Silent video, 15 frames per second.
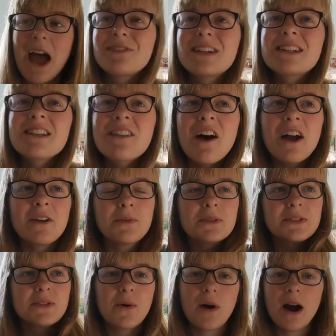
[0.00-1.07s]
The reason that I
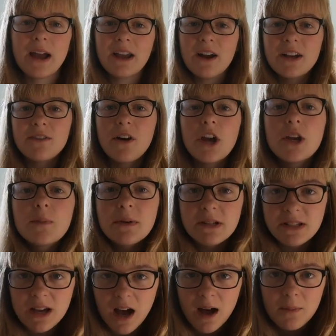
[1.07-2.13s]
was I kind of
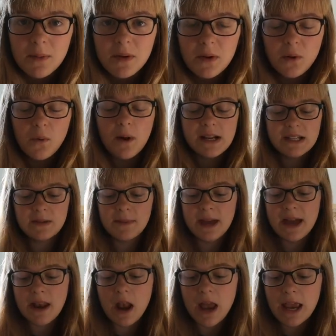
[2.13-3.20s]
opened up quite a
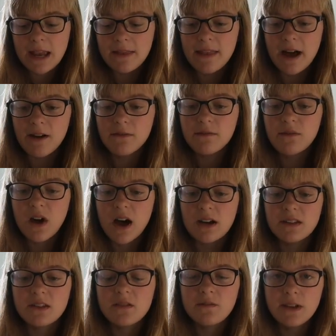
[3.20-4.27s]
bit in that
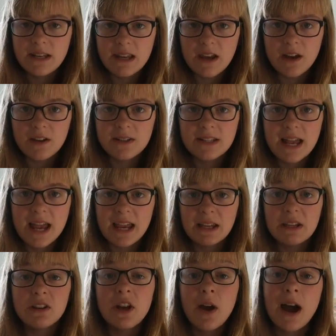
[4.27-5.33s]
first video
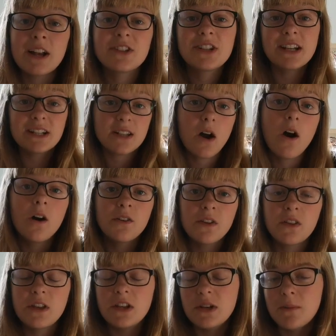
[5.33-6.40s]
saying, you know, actually it's
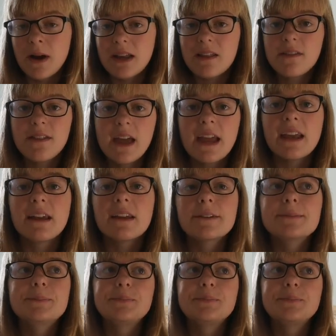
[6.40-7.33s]
harder than you might think.